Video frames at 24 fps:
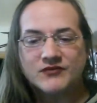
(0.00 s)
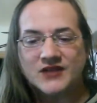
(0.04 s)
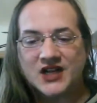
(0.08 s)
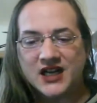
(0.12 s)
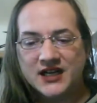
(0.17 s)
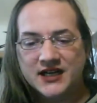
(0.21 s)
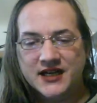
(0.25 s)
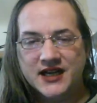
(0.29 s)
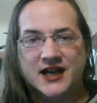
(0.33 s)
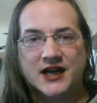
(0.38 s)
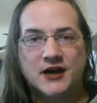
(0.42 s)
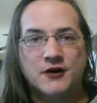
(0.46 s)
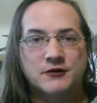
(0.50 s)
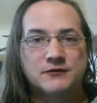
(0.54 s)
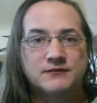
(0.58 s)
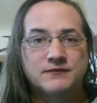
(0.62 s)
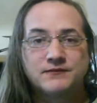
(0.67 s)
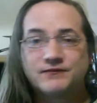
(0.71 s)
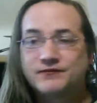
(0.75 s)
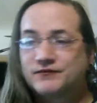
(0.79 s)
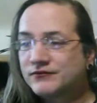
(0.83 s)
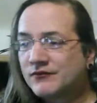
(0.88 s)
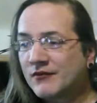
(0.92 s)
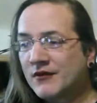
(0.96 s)
Now,
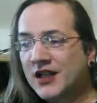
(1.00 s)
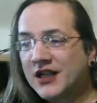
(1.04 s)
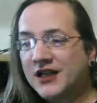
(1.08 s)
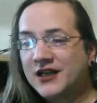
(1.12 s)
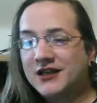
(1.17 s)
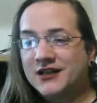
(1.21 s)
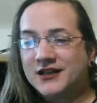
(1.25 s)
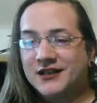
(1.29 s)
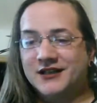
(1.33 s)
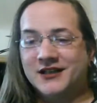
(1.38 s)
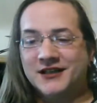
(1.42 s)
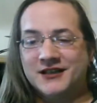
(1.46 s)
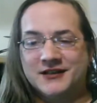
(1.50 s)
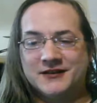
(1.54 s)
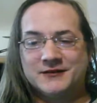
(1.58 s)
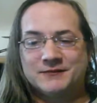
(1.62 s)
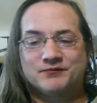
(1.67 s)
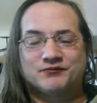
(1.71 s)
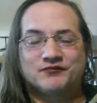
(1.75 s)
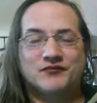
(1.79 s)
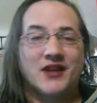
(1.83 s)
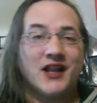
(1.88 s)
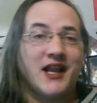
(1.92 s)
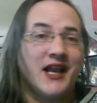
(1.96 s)

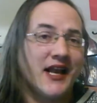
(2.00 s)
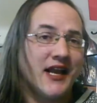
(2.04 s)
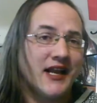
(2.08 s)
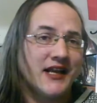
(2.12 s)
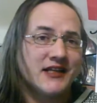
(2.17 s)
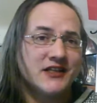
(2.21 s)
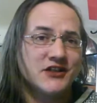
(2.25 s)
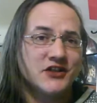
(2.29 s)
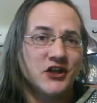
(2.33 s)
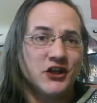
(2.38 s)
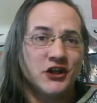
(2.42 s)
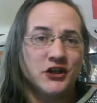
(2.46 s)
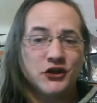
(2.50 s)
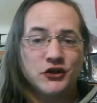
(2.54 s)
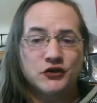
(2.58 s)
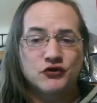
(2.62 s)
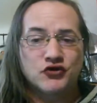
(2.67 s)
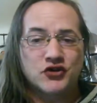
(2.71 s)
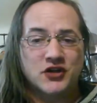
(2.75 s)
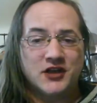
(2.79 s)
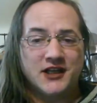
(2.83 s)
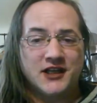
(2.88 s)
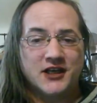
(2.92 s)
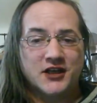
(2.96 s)
as
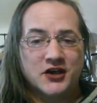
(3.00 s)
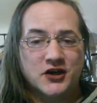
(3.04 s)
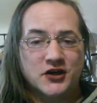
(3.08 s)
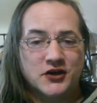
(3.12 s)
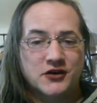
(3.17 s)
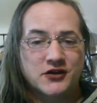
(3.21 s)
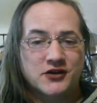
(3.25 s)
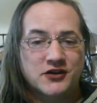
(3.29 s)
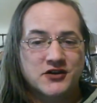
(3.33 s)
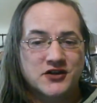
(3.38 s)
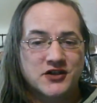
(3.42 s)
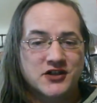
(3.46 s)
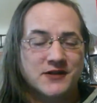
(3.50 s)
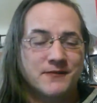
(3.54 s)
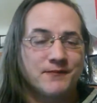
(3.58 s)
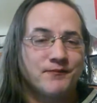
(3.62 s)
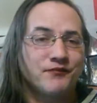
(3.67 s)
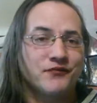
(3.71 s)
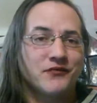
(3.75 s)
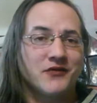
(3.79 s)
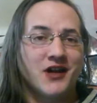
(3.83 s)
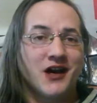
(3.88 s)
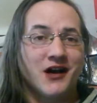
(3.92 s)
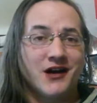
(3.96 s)
usually occurs
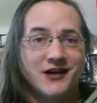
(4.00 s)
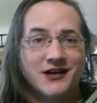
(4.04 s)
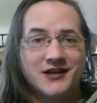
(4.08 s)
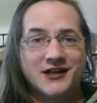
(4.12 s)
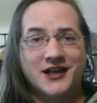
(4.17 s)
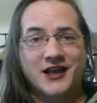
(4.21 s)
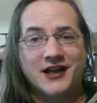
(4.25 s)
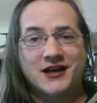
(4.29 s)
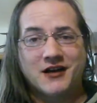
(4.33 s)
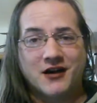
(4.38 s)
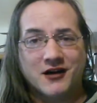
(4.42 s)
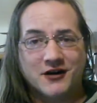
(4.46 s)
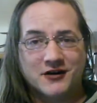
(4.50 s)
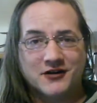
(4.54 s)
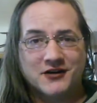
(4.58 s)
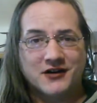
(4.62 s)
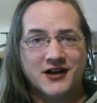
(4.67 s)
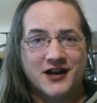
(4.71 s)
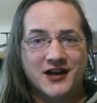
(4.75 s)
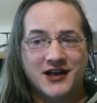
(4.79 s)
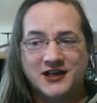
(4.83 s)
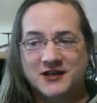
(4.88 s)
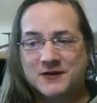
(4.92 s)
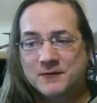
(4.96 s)
on an art
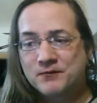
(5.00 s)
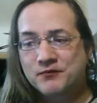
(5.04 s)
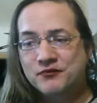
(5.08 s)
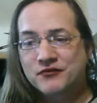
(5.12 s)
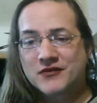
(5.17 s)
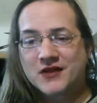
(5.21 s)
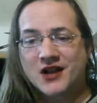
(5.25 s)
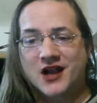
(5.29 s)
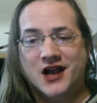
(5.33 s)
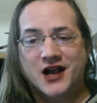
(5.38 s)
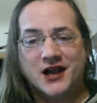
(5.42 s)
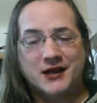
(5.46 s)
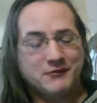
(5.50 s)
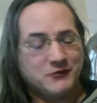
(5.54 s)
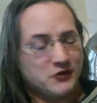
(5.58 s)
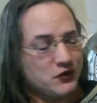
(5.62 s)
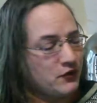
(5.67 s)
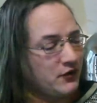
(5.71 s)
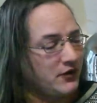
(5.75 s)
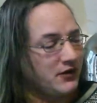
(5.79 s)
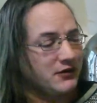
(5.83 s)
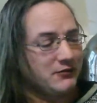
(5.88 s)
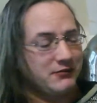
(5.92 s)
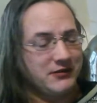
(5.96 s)
night, I'm
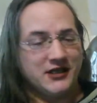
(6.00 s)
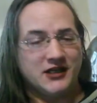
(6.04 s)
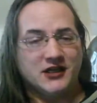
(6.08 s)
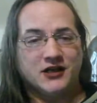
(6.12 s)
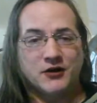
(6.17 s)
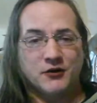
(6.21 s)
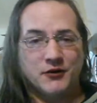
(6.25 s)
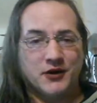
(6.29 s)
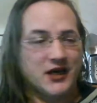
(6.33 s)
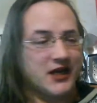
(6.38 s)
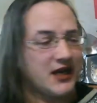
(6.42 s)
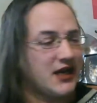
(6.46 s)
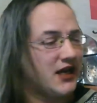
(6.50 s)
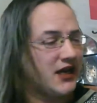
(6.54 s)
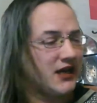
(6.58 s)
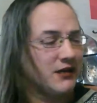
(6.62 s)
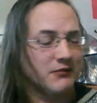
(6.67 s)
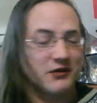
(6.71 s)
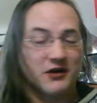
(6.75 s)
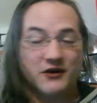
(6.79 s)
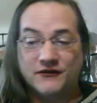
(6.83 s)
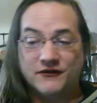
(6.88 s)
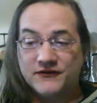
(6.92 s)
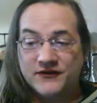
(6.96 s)
going to be going ahead, I'm
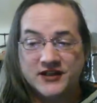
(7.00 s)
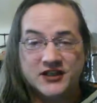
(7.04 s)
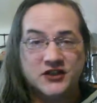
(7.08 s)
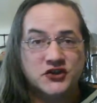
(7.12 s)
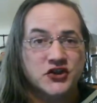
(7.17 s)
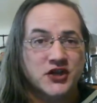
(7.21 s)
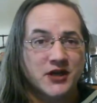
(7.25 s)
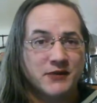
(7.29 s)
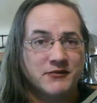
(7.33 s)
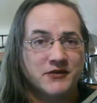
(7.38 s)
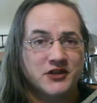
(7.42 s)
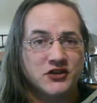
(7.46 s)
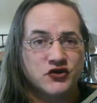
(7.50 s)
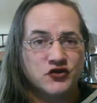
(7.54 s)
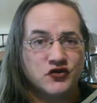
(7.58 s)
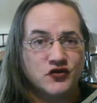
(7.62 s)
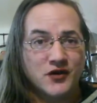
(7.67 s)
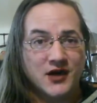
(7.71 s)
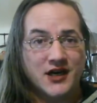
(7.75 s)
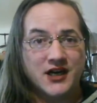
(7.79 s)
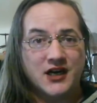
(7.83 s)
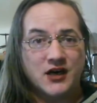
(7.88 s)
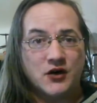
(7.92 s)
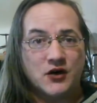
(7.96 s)
going to finish up this
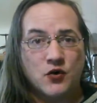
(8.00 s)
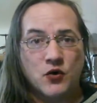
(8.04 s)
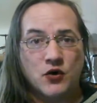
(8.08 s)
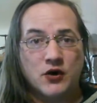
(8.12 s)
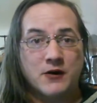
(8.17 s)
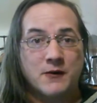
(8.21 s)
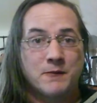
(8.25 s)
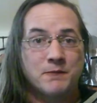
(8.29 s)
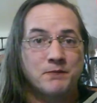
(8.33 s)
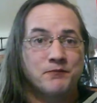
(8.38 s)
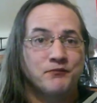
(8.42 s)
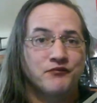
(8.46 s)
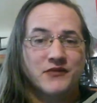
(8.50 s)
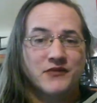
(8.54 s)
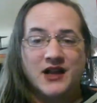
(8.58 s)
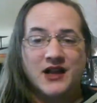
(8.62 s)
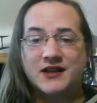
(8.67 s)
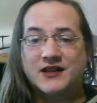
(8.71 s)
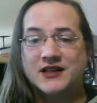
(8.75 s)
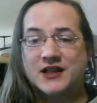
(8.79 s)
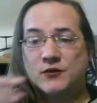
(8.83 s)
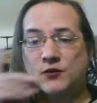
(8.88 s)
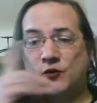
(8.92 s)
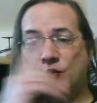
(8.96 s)
drinking horn, and
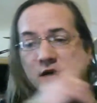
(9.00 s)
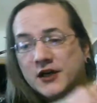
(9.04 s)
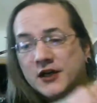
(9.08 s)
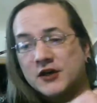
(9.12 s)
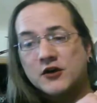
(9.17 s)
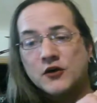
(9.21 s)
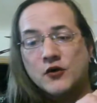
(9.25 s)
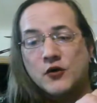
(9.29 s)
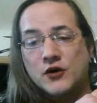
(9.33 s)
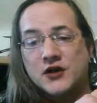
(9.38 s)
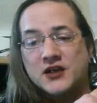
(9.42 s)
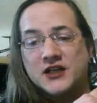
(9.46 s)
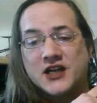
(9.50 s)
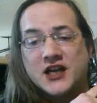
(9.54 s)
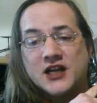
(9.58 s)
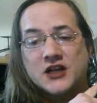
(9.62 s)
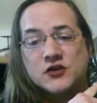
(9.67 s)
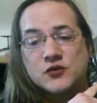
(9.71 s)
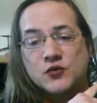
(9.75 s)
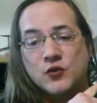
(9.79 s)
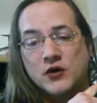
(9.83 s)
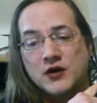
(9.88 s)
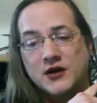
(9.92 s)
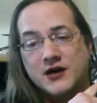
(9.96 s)
then we are going to get
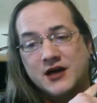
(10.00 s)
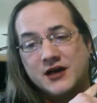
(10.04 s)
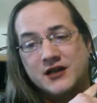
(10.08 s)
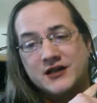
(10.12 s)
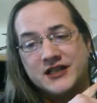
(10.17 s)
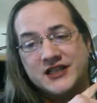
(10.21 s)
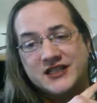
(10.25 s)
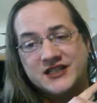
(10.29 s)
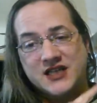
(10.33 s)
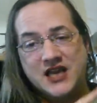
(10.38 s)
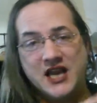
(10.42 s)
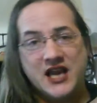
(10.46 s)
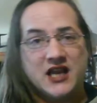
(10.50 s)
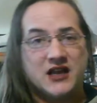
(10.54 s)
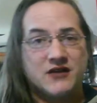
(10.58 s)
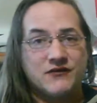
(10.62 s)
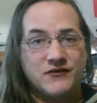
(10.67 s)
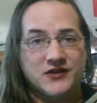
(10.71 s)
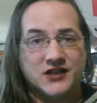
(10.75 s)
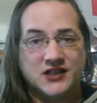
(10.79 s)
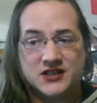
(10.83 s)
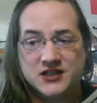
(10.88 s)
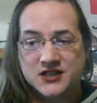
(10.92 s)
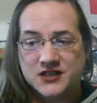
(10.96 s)
to work on this
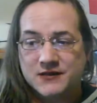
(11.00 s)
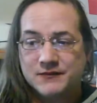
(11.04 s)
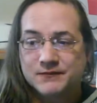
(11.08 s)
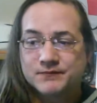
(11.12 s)
canvas.